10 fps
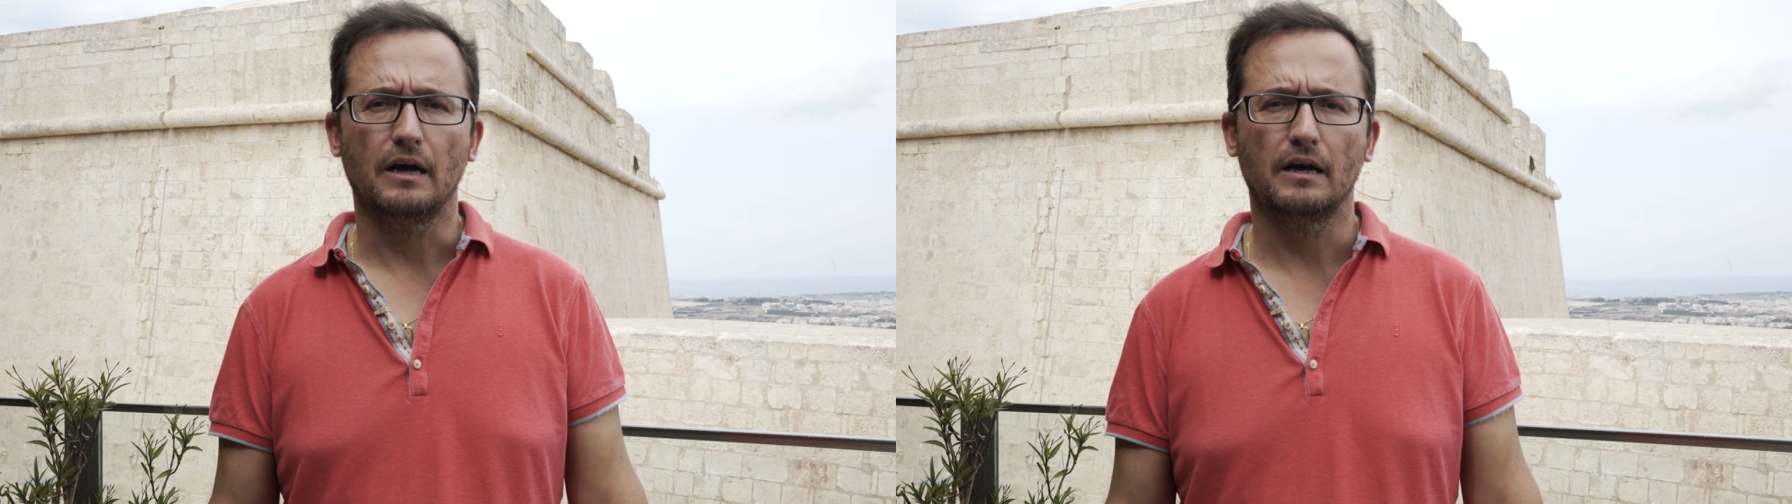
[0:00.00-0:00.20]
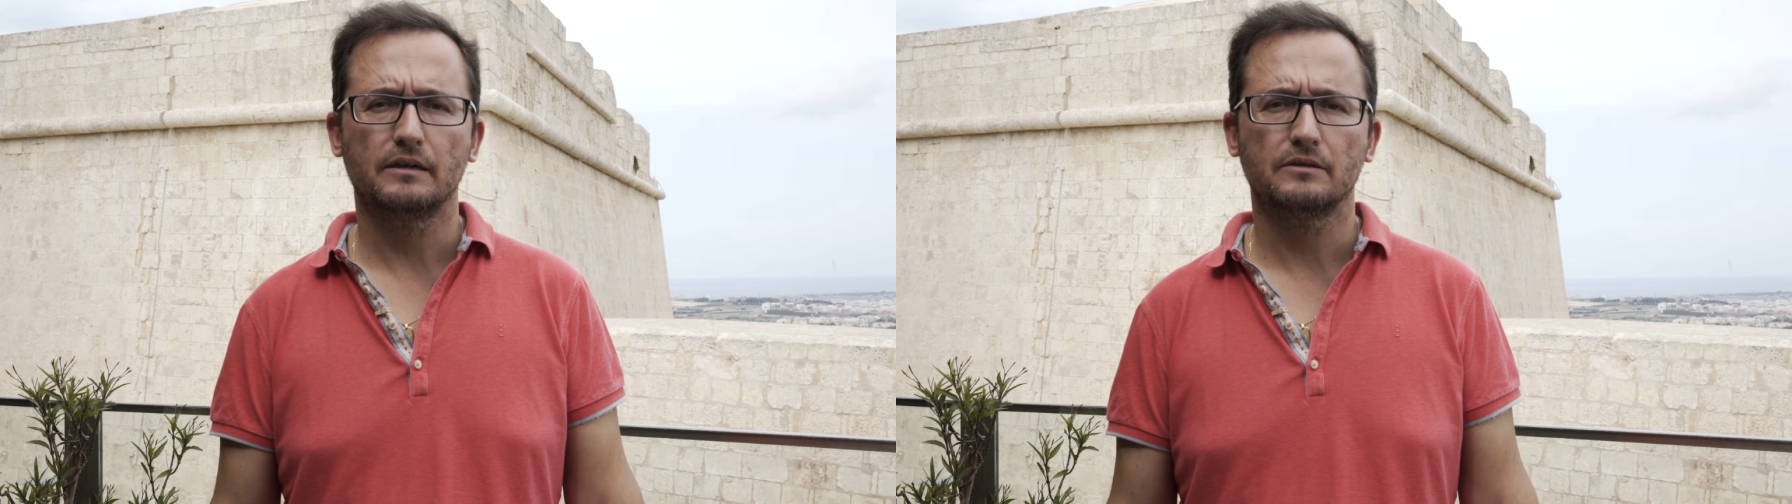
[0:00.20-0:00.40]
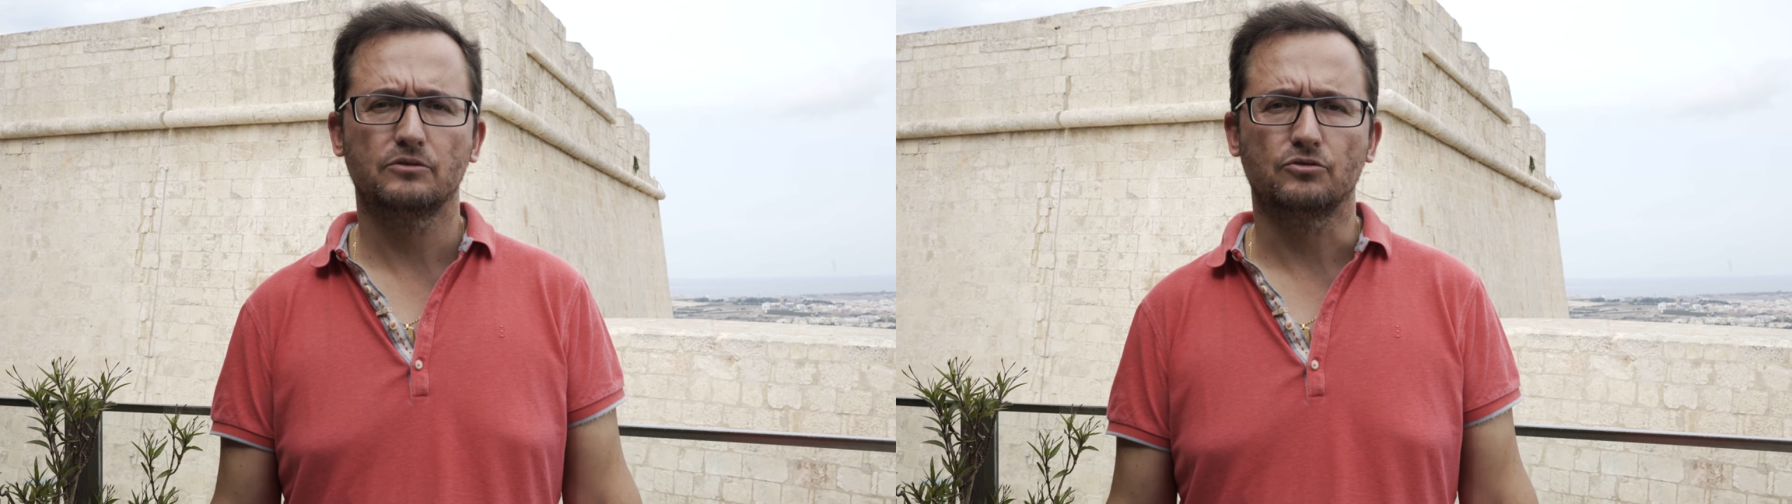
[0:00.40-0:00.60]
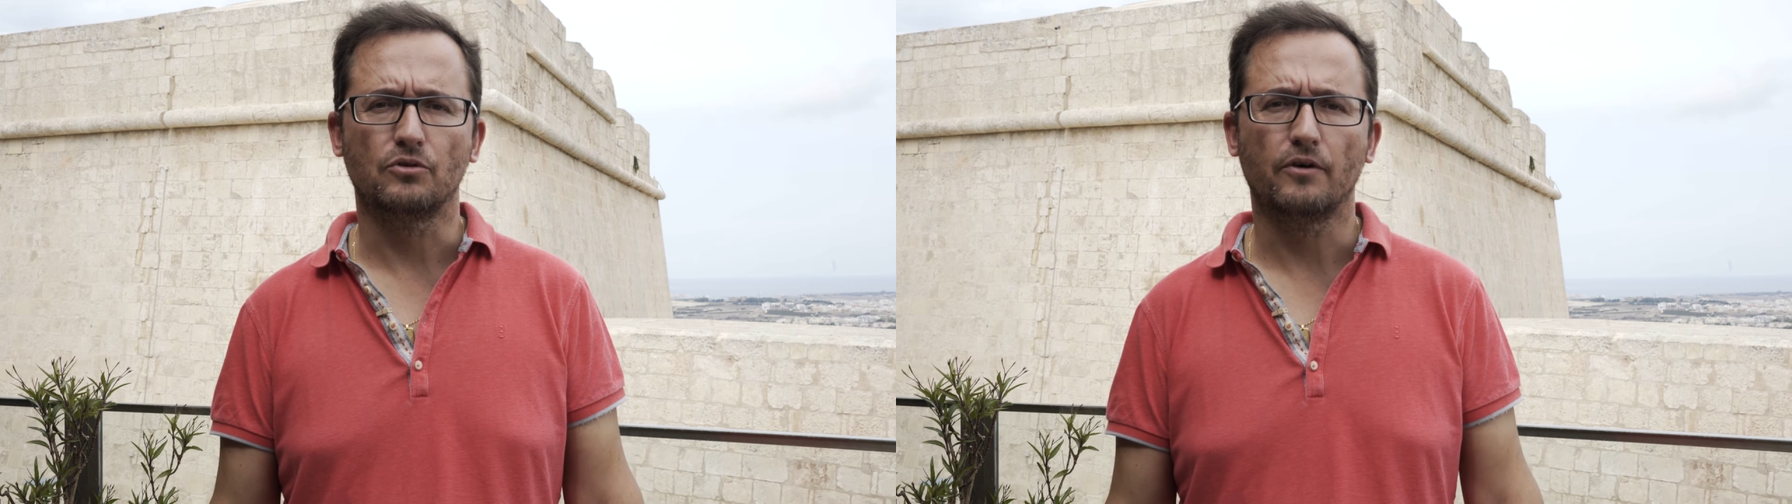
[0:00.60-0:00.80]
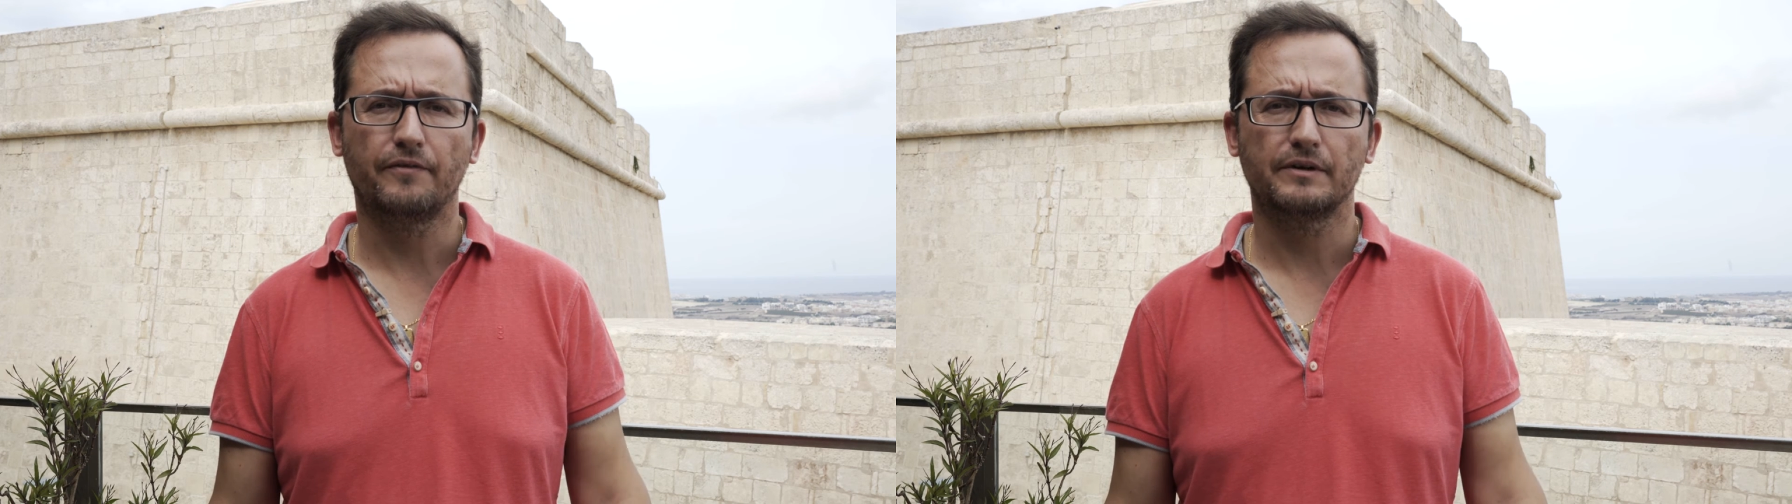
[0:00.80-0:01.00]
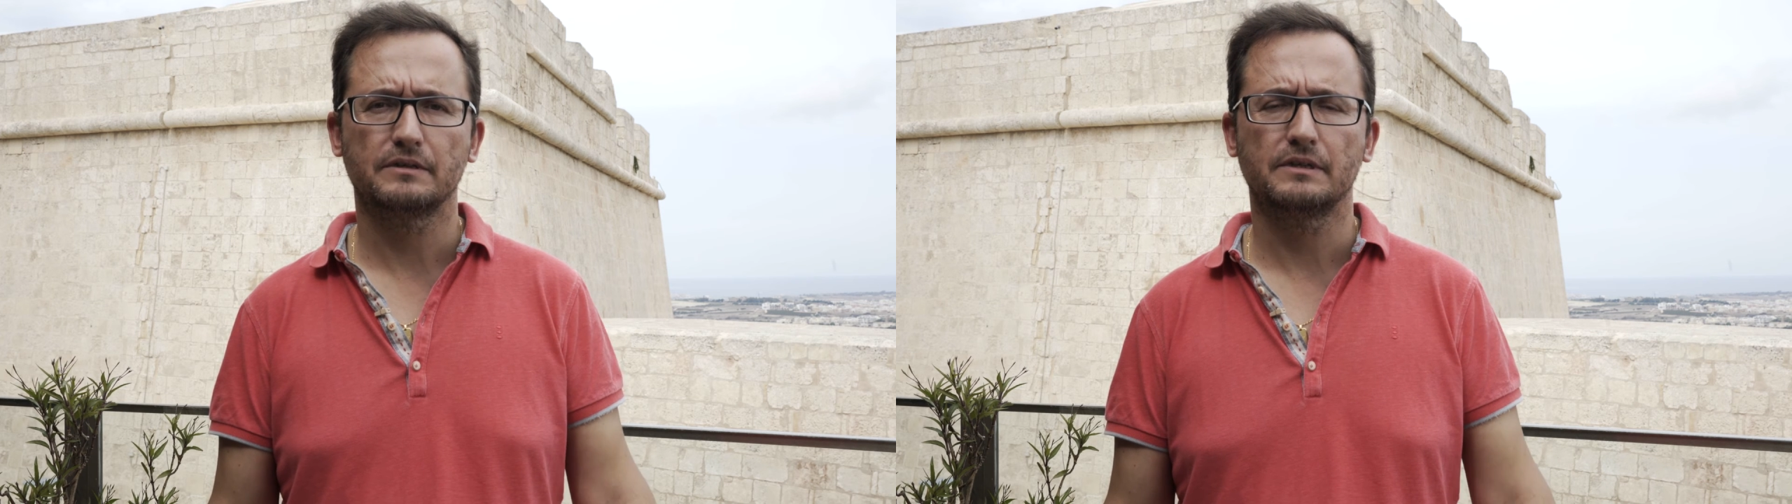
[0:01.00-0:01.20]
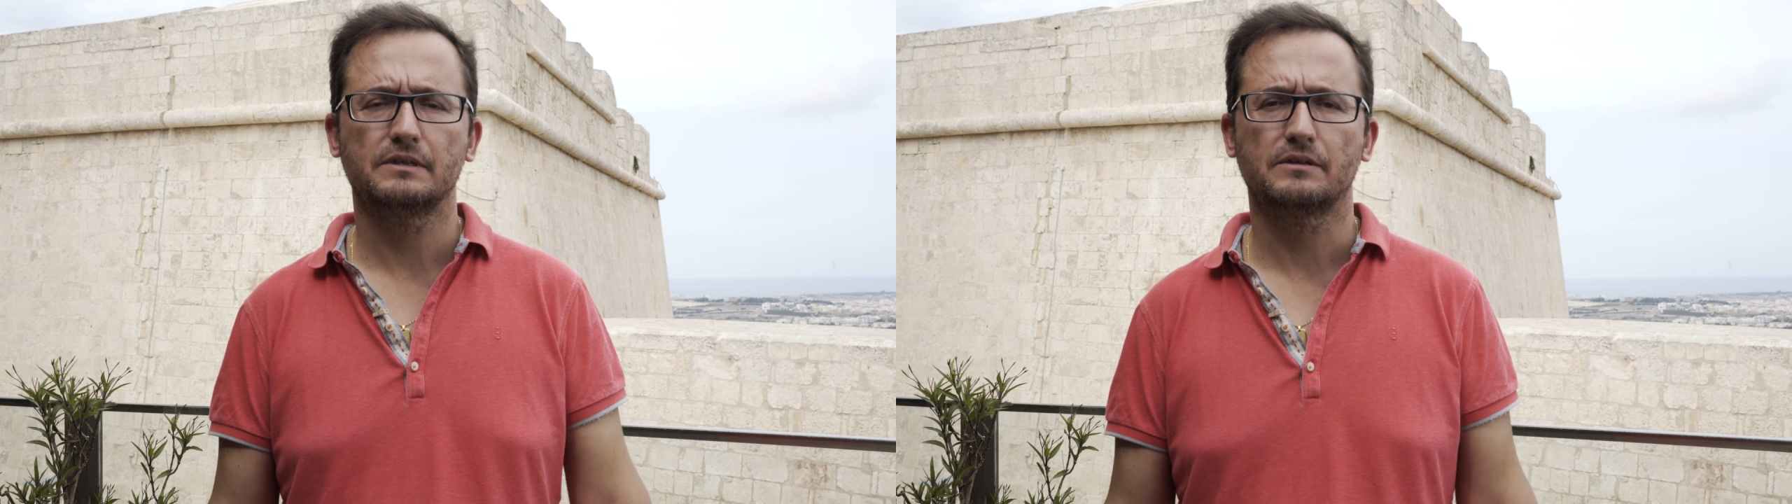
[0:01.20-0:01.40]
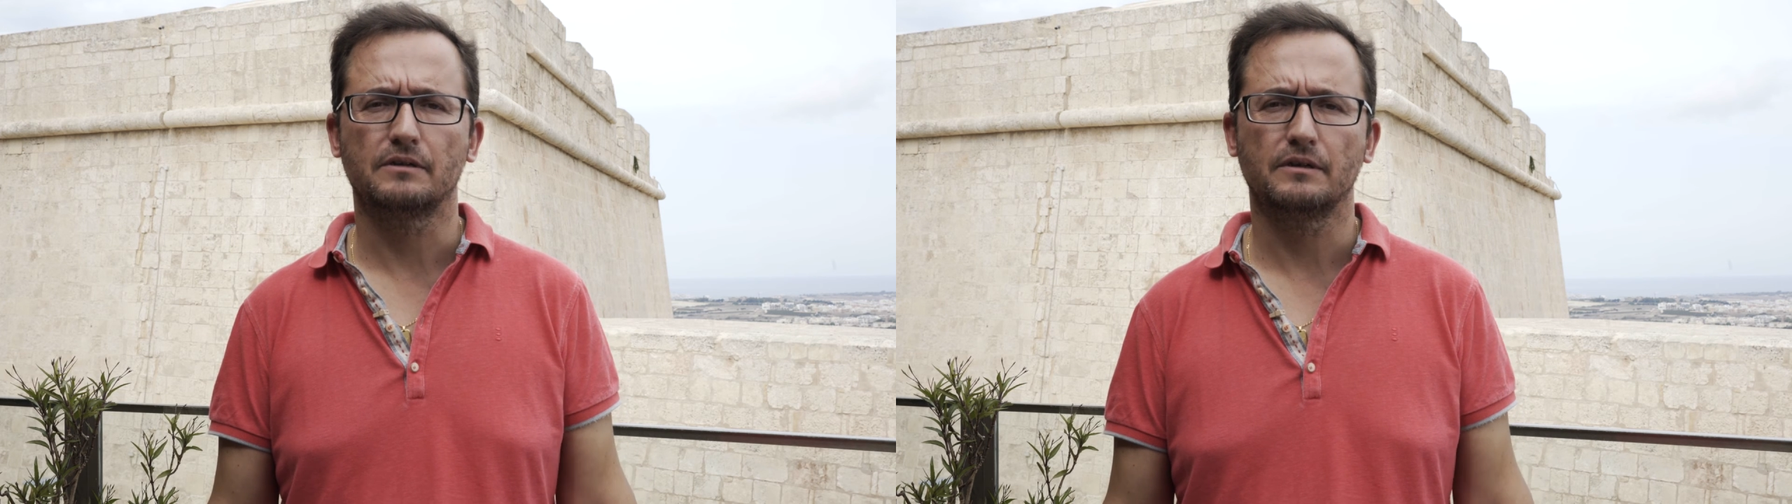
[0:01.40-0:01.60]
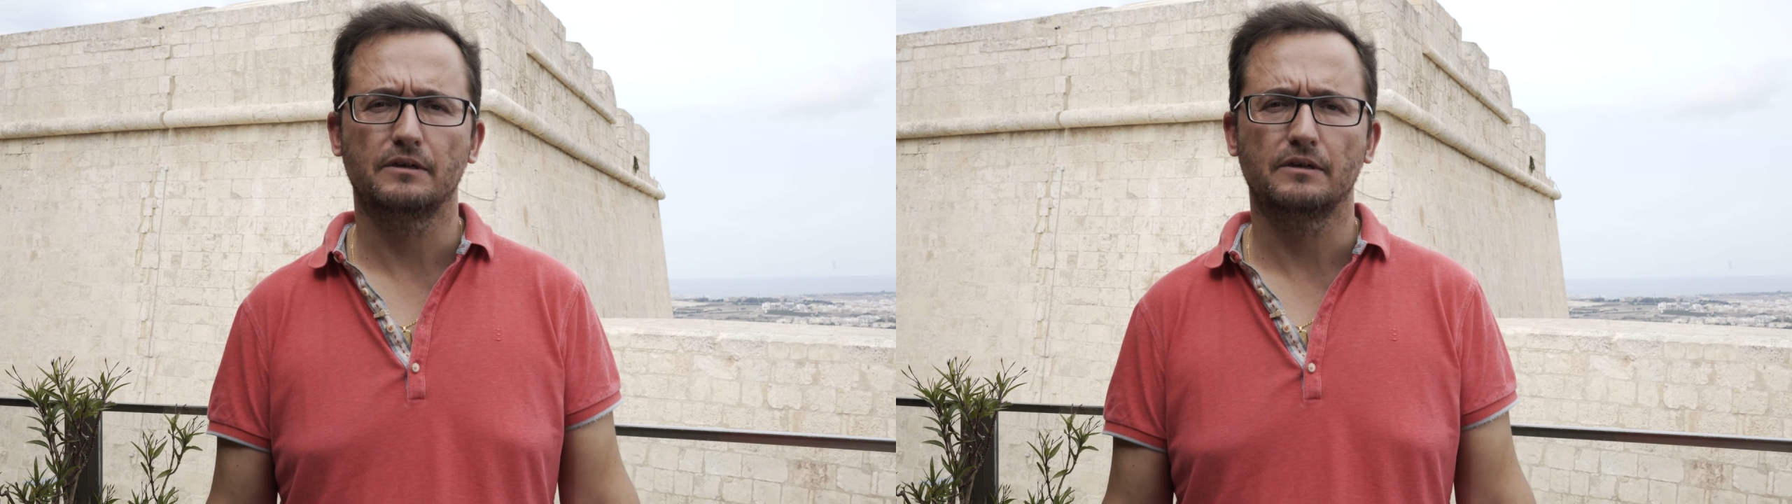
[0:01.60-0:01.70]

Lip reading: and to offer this